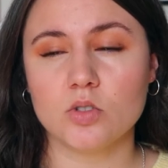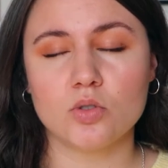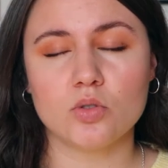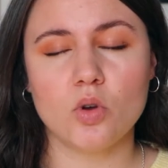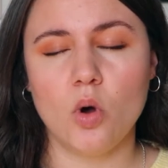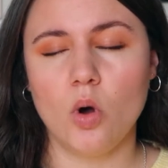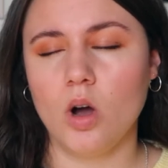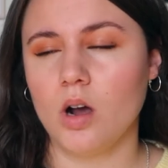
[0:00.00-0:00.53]

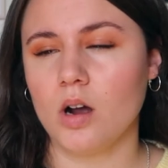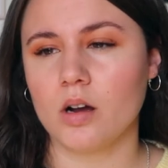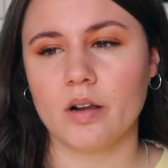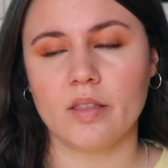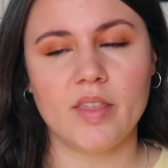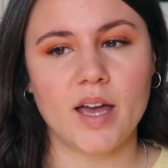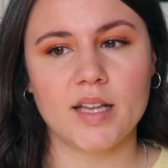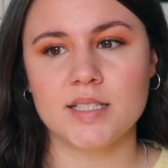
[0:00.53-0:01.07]
so
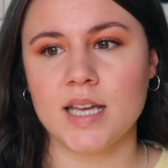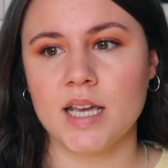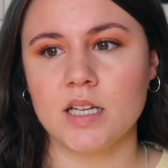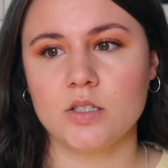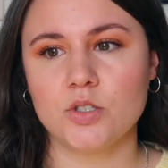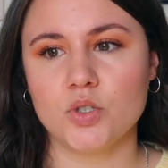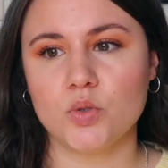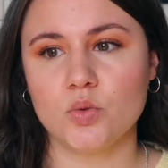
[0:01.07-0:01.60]
hard that
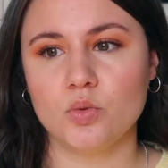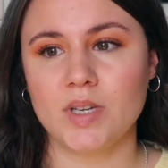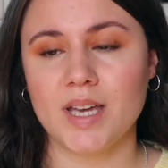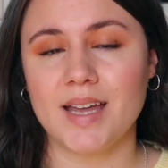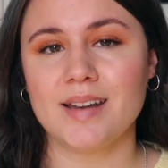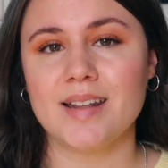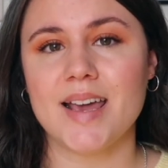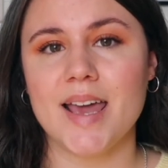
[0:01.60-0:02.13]
day to
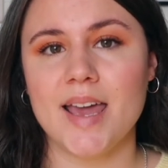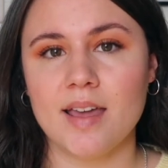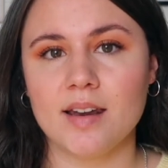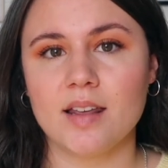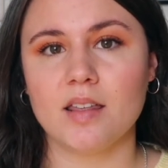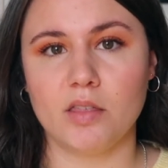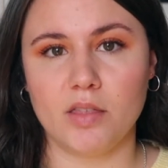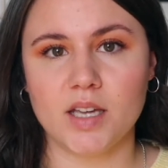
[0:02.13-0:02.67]
get
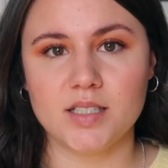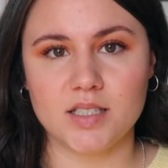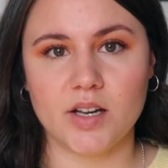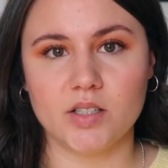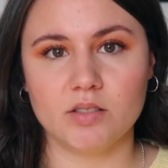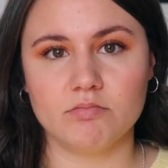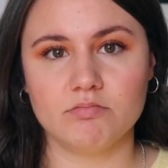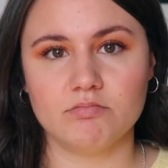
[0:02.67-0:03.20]
anything
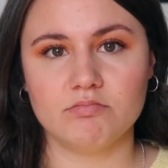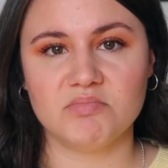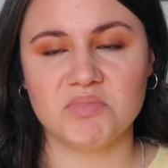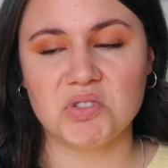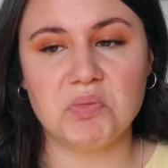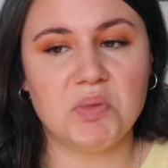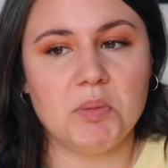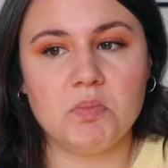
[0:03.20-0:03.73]
done,
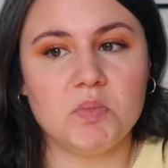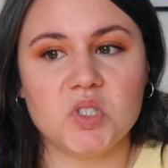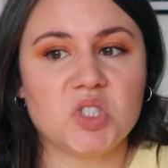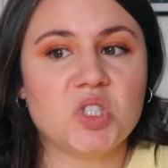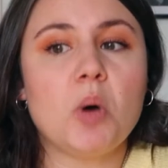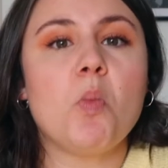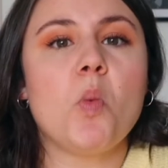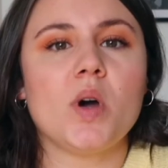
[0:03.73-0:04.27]
to be
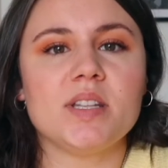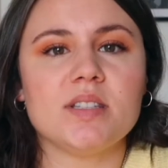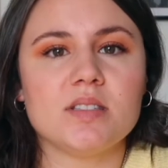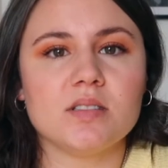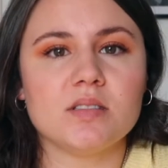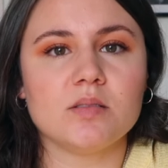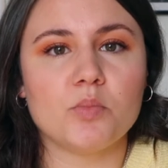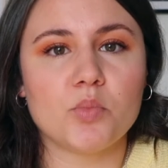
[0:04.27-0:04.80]

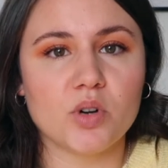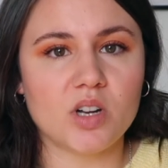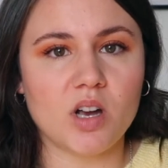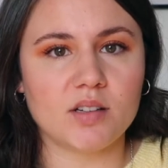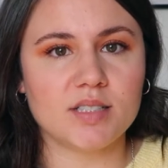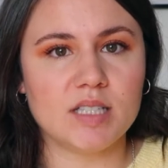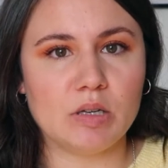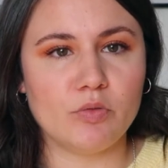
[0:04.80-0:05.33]
somewhat
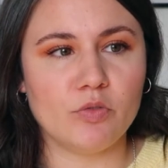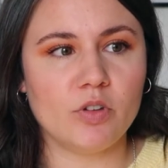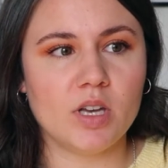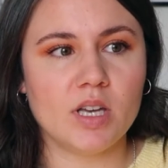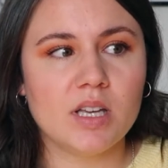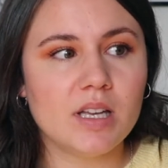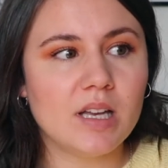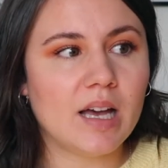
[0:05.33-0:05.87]
productive,
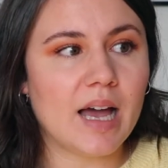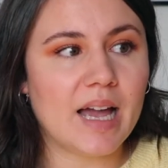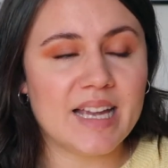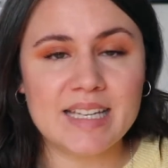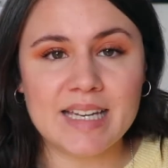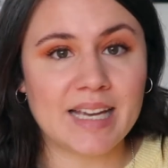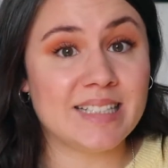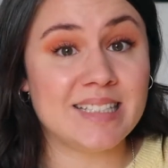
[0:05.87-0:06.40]

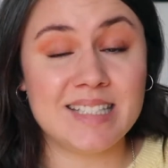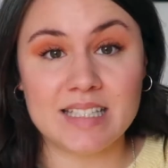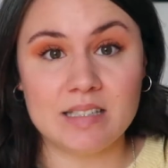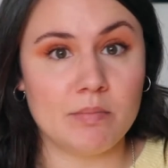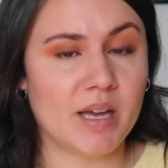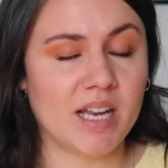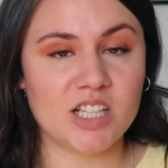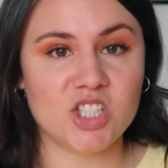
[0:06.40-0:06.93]
and I
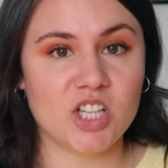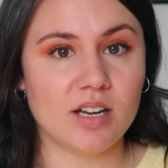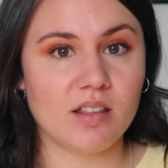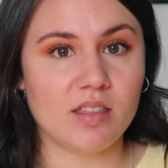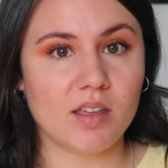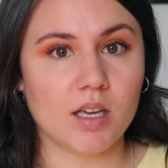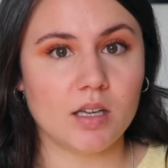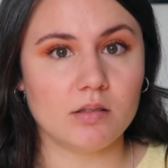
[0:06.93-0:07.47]
didn't manage
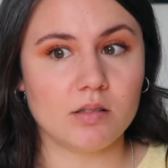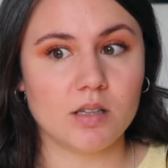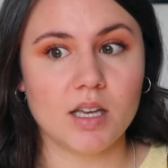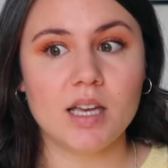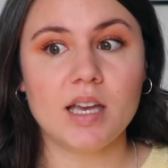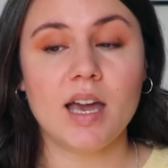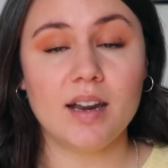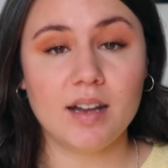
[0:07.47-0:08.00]
anything.
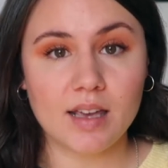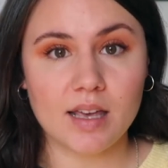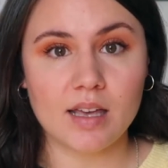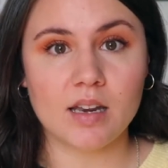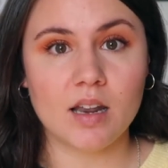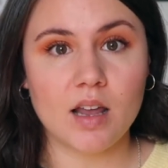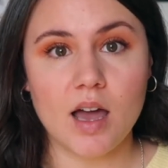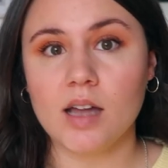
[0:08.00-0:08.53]
And
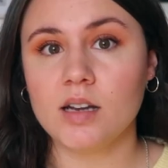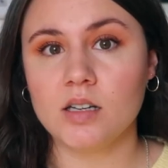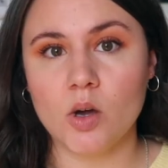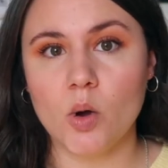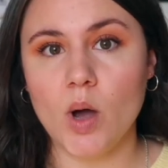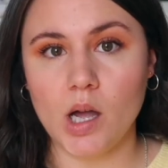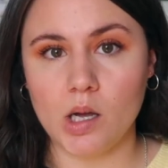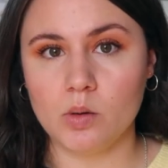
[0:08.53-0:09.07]
again, I
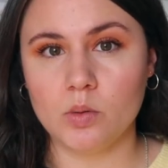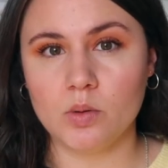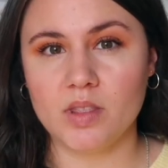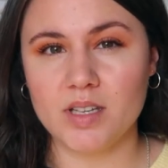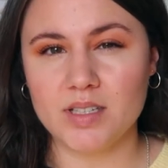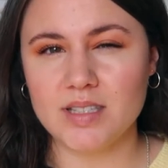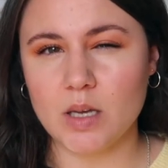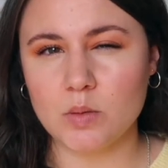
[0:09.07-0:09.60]
know how
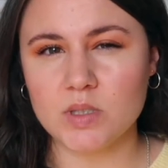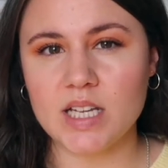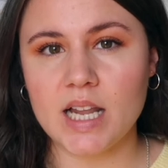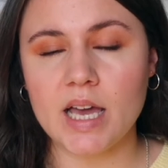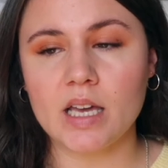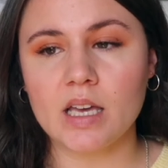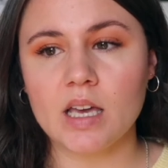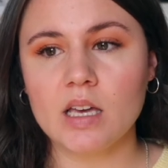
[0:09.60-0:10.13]
this sounds
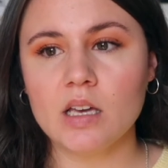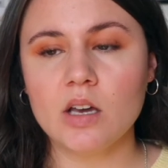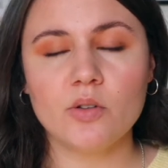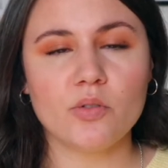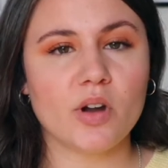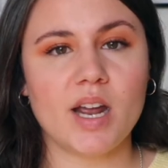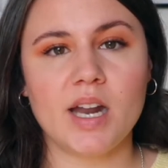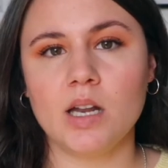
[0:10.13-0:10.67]
like.
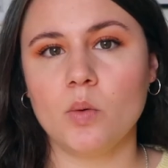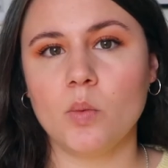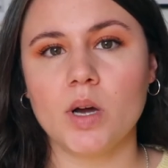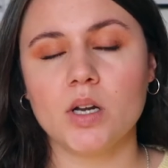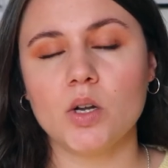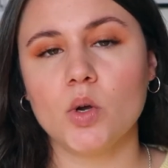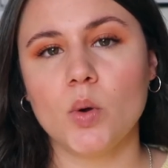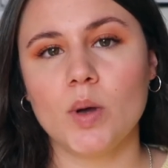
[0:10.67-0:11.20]
For
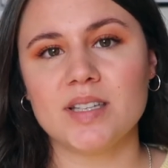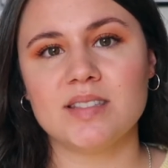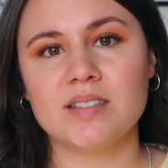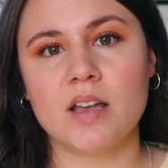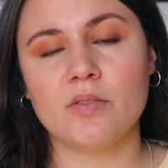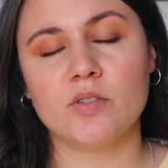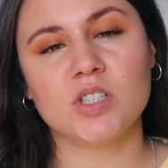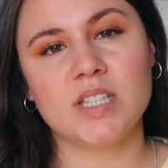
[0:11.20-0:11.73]
anyone who has
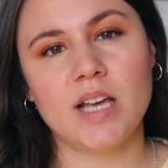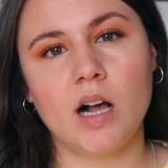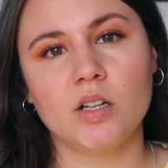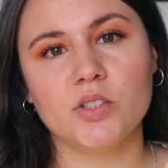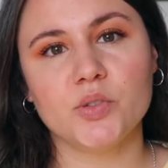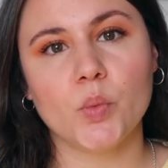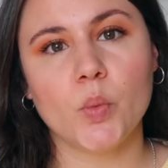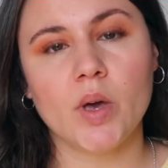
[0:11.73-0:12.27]
never
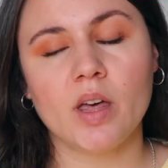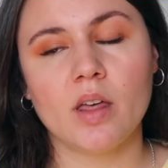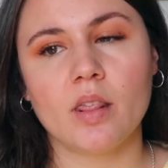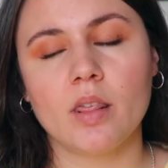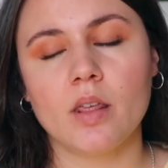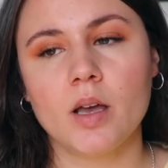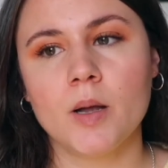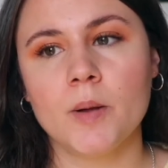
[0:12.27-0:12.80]
dealt
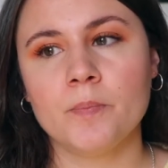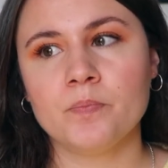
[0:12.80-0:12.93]
with